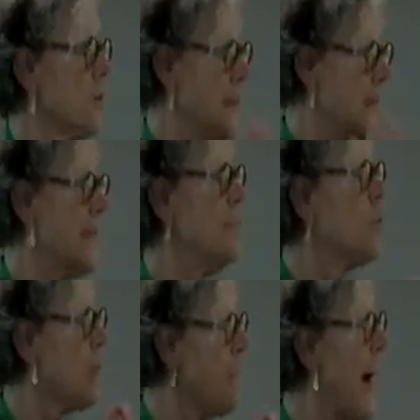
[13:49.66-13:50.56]
in
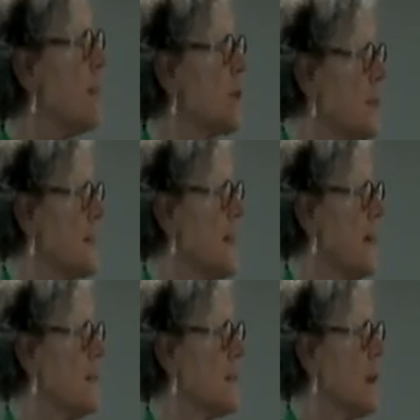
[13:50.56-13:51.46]
Seymour Papert
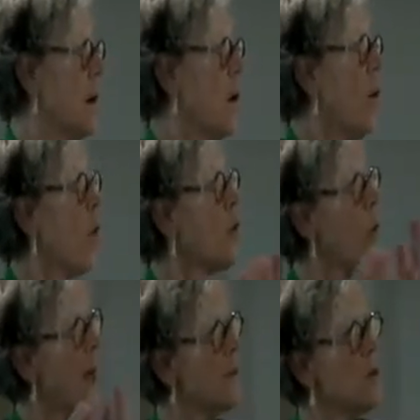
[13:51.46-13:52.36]
sense or
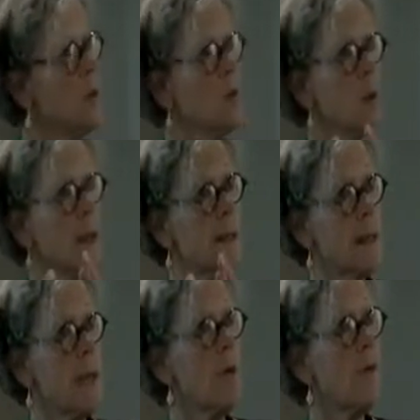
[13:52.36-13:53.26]
whether you
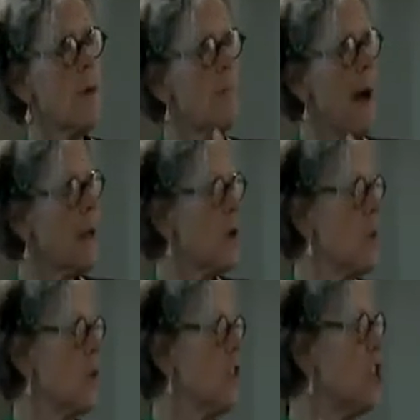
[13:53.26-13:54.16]
think of the
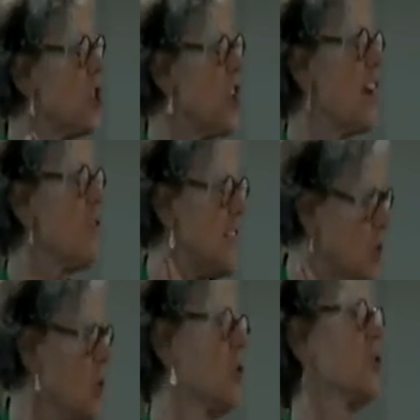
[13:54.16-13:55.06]
microworld in Sherry
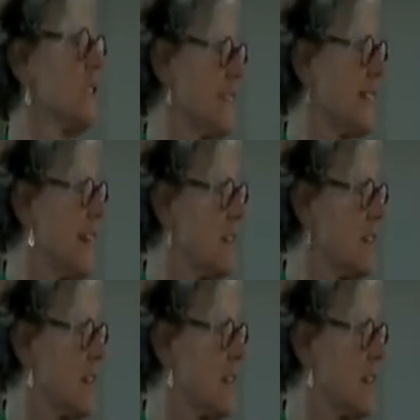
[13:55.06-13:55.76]
Turkle sense.